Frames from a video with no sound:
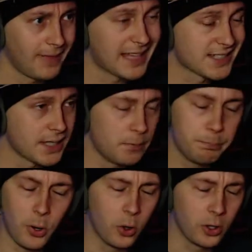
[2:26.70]
at some
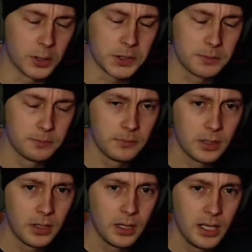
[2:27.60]
point
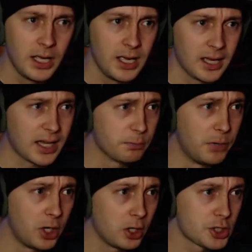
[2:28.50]
got
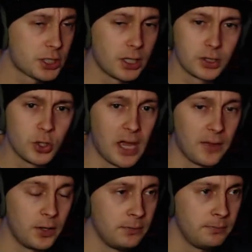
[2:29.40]
merged
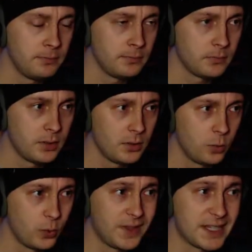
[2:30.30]
together
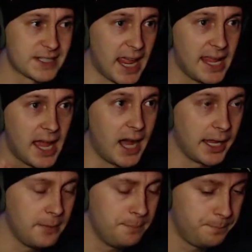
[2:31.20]
with this AI,